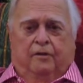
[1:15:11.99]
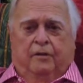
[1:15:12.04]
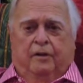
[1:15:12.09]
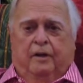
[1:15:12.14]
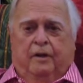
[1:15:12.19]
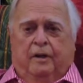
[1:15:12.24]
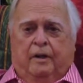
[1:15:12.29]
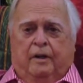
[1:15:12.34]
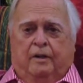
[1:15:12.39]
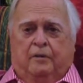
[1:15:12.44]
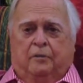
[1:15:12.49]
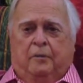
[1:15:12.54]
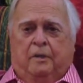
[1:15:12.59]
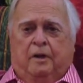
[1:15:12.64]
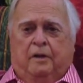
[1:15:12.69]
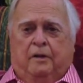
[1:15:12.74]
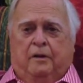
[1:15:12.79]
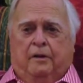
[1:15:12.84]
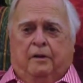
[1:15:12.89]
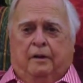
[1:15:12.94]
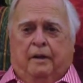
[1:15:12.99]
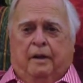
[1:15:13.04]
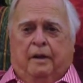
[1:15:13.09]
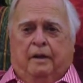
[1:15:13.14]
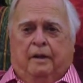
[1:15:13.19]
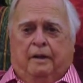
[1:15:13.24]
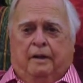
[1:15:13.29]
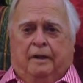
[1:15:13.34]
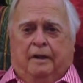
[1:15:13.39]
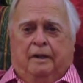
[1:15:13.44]
she kicks me in the
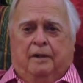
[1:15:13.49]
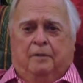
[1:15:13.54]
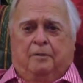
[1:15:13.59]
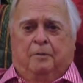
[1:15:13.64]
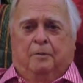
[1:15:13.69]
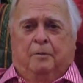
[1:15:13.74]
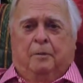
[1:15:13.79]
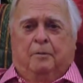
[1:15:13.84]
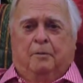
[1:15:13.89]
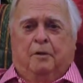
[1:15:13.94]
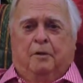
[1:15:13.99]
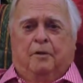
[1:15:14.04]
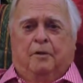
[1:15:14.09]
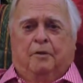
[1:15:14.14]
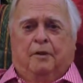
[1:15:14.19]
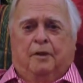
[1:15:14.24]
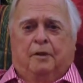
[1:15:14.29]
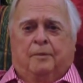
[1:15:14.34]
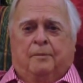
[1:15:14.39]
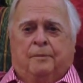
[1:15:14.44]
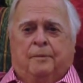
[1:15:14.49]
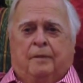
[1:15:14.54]
tail and keeps me moving.